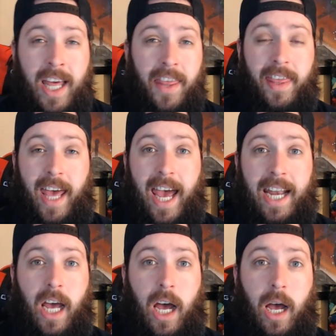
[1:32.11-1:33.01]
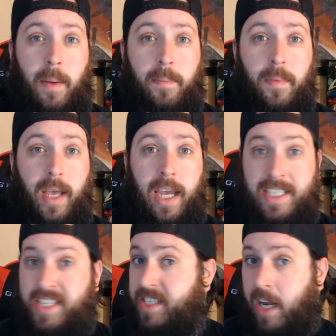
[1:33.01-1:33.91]
that a
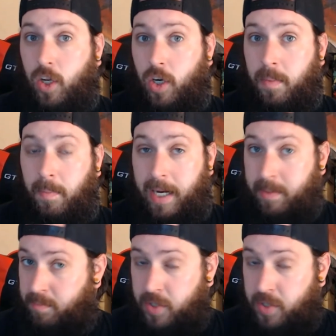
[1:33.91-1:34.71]
sailor might